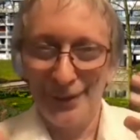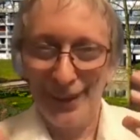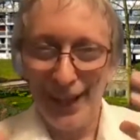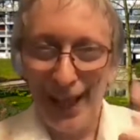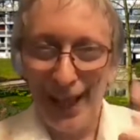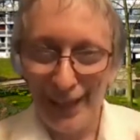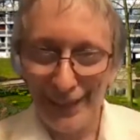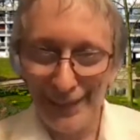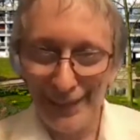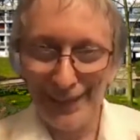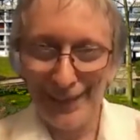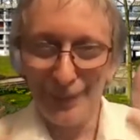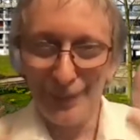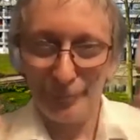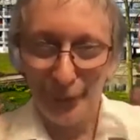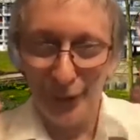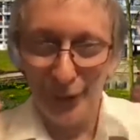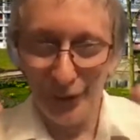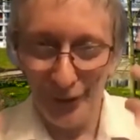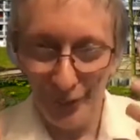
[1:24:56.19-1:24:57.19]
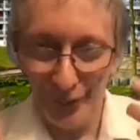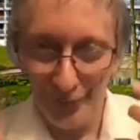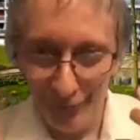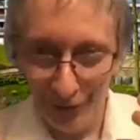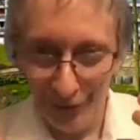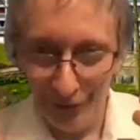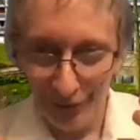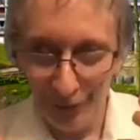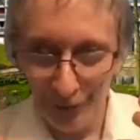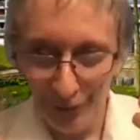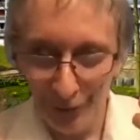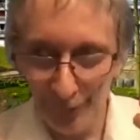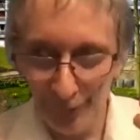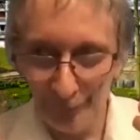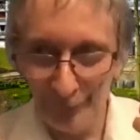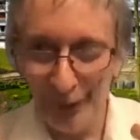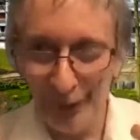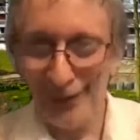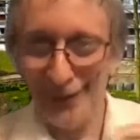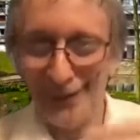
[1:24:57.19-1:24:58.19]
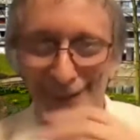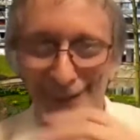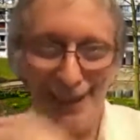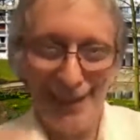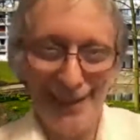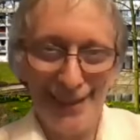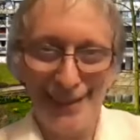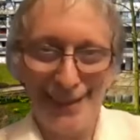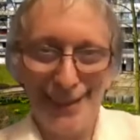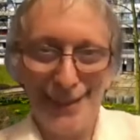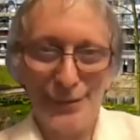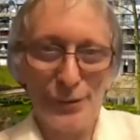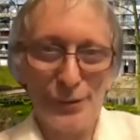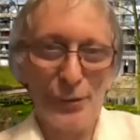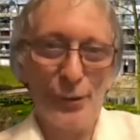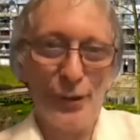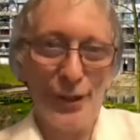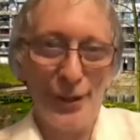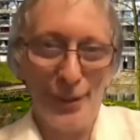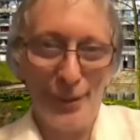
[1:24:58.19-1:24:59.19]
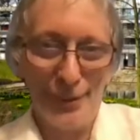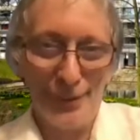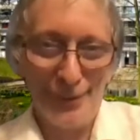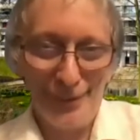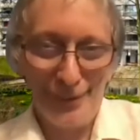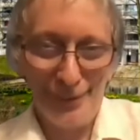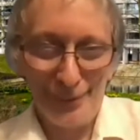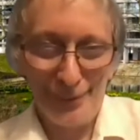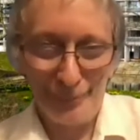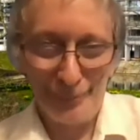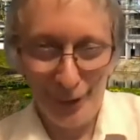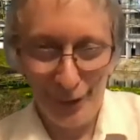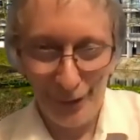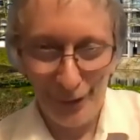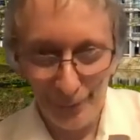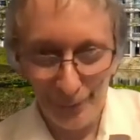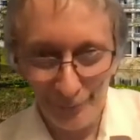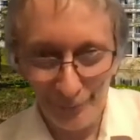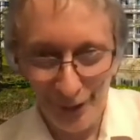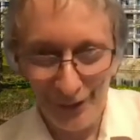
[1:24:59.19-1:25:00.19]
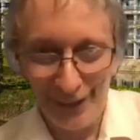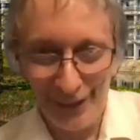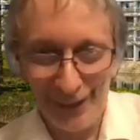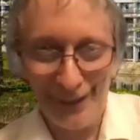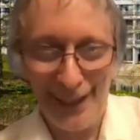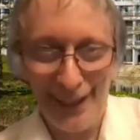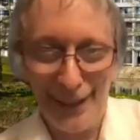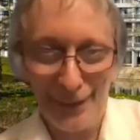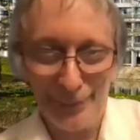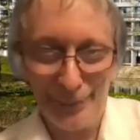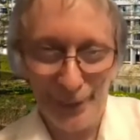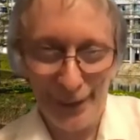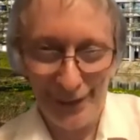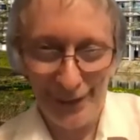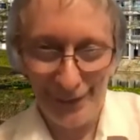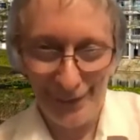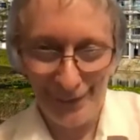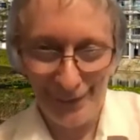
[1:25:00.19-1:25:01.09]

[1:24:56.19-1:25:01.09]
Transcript: as the program running in human brains is to the program running in ant brains?